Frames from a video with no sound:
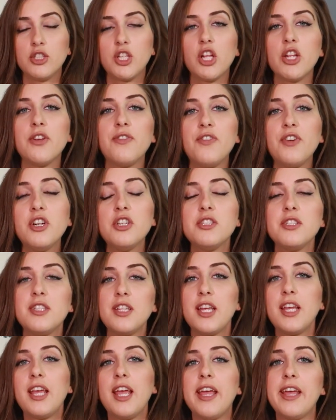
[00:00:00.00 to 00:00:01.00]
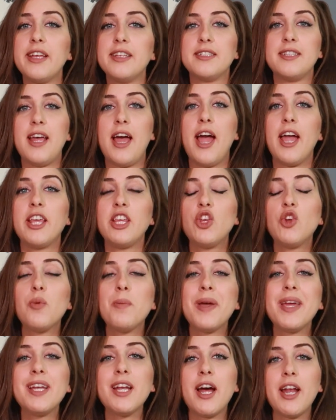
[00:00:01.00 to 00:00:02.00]
So the first thing is that you
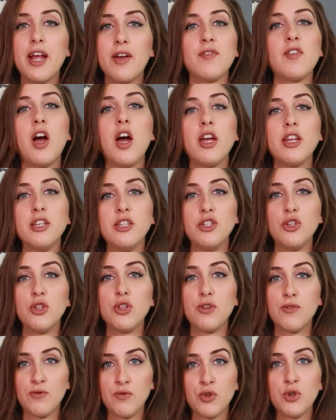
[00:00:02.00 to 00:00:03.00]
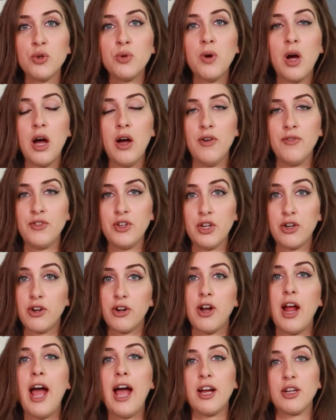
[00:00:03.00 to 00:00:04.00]
may not have gotten to the root of
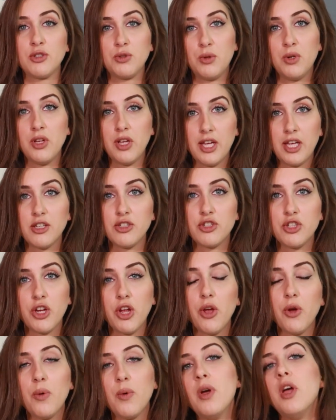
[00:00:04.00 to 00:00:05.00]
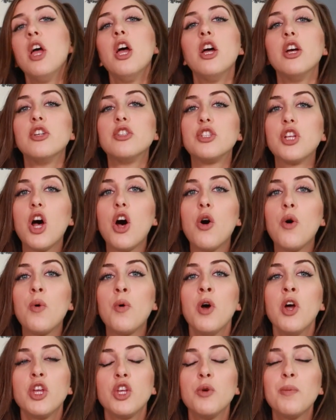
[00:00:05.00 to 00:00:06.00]
your actual issue.
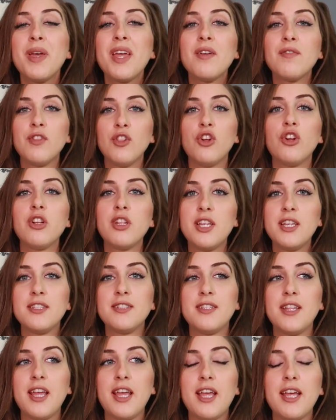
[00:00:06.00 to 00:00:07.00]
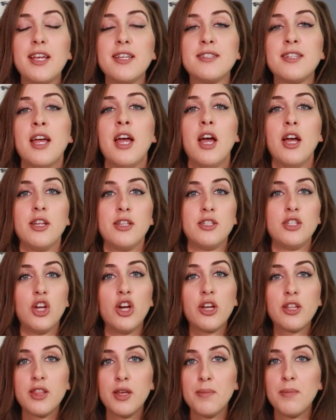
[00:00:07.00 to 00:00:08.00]
So you may have learned these things,
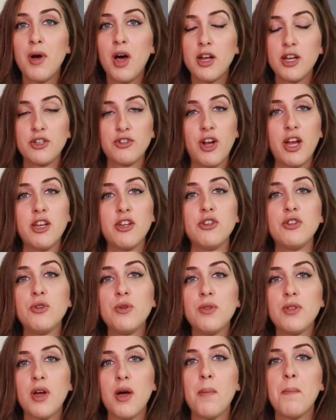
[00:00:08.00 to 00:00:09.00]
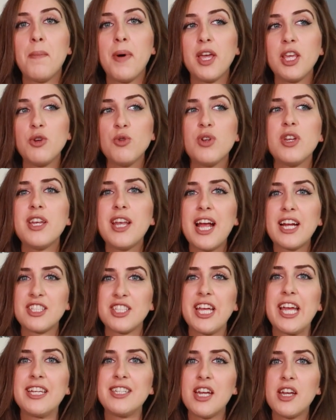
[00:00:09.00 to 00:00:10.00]
took them on and tried to do them, but you didn't
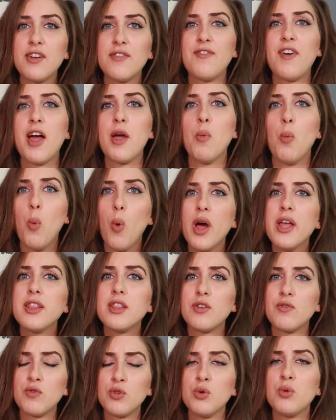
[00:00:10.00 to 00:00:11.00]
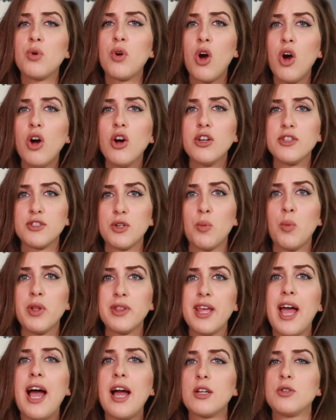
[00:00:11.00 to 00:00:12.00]
actually identify what the root cause or
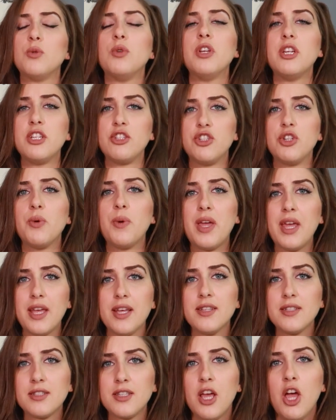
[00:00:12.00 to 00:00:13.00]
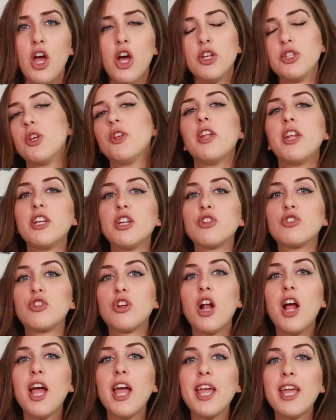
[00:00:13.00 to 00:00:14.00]
what the actual issue is. So then you're
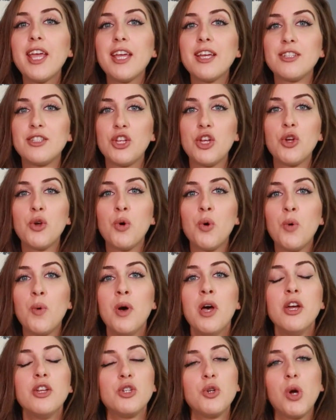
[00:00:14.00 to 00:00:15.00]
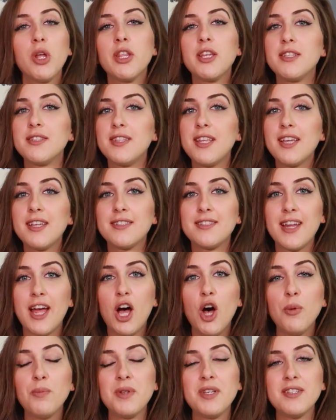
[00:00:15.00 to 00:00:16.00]
trying to do all these things to
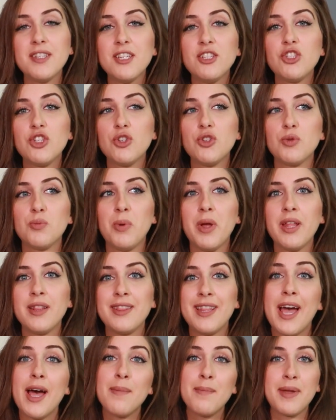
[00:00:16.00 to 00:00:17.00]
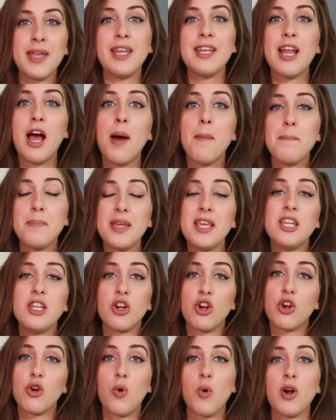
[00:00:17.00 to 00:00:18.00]
help these issues, but that may not be
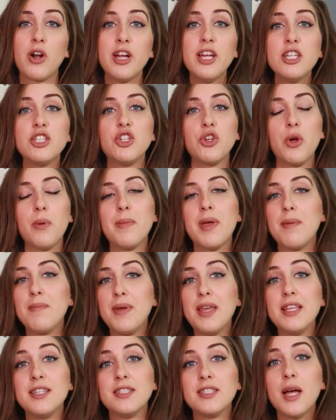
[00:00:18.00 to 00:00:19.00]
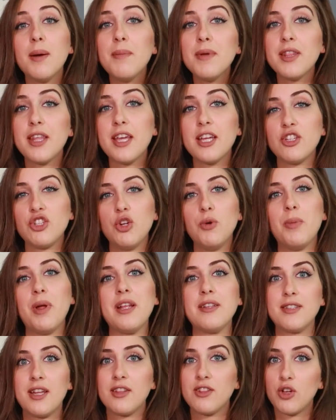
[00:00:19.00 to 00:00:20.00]
your core issue. It may be some of the issue, but
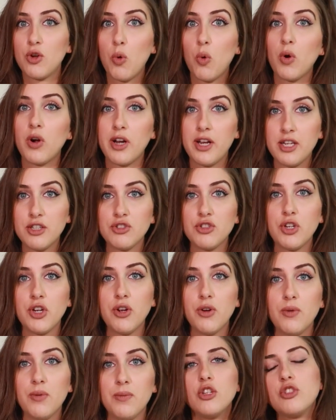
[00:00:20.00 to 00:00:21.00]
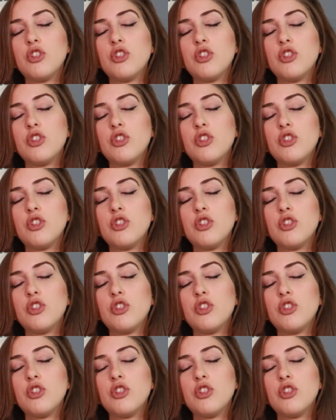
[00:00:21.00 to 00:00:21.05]
it's not the core issue.